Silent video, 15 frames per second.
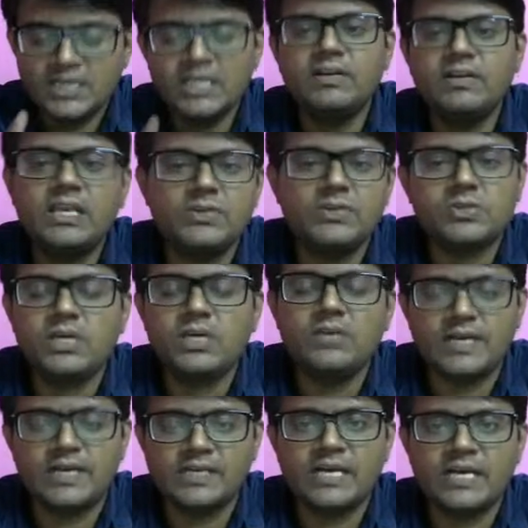will give us only
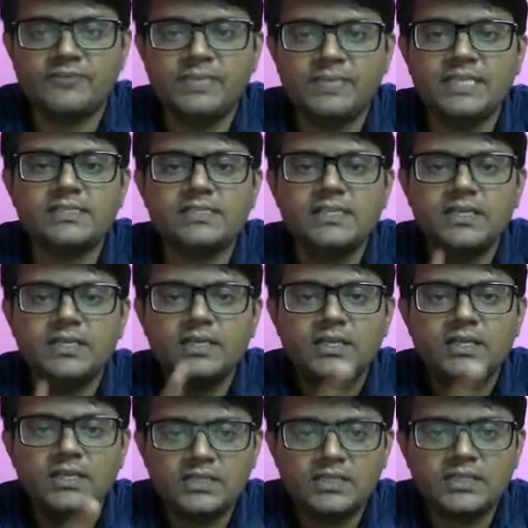one graph. Means
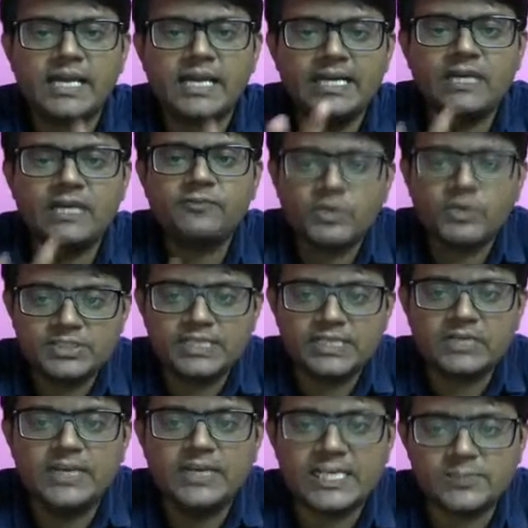the kind of question
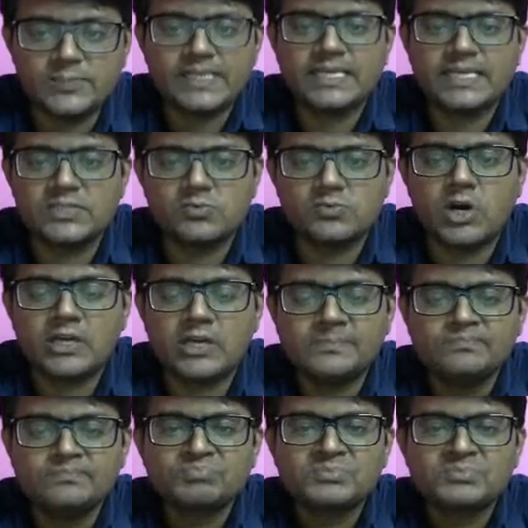that we'll expect is what?
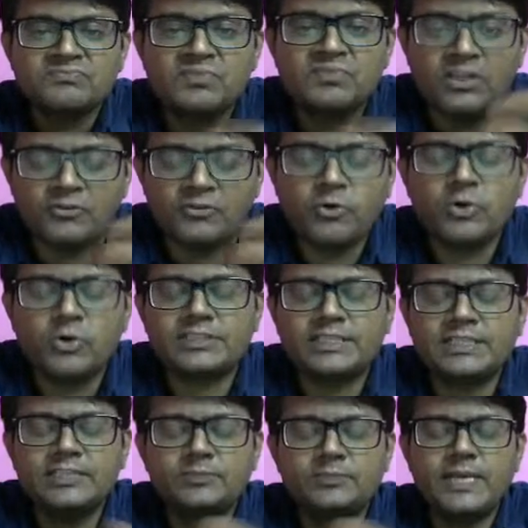The force and
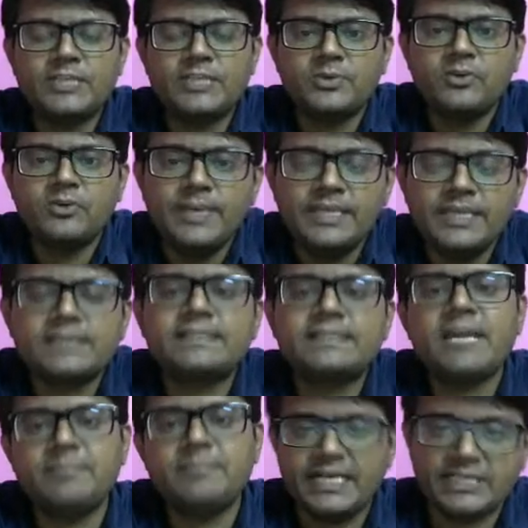displacement will be in the
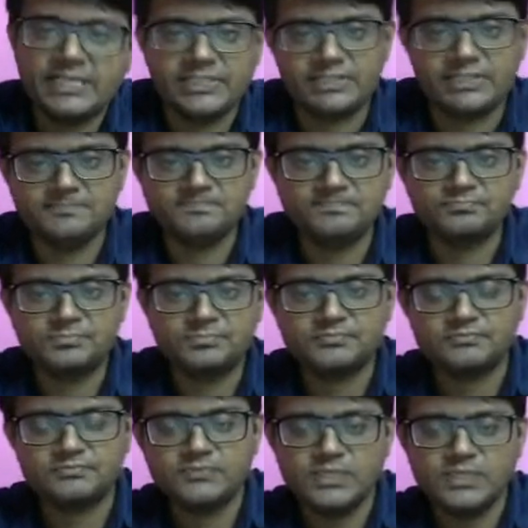same direction.
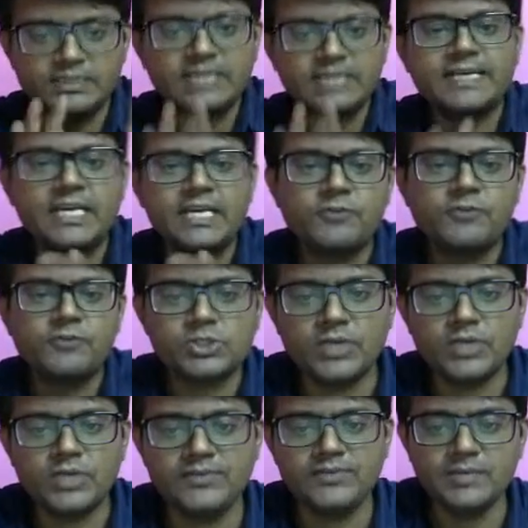That kind of questions
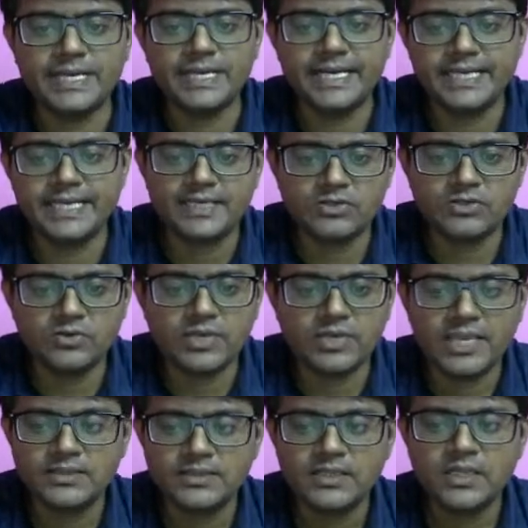only we'll be getting.
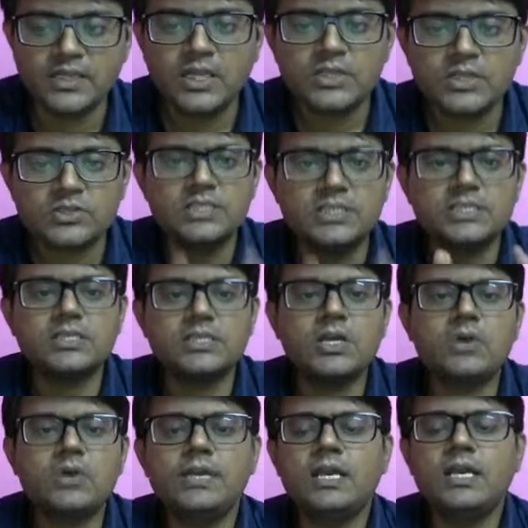Okay, so this is
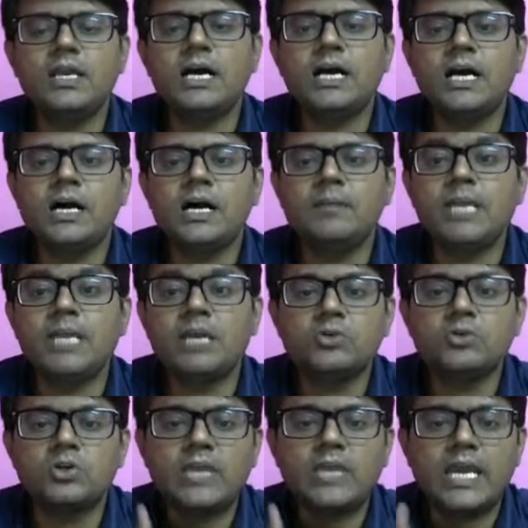how we'll be
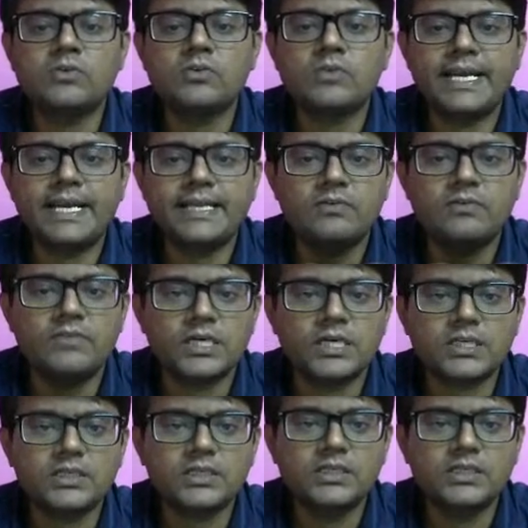able to calculate the work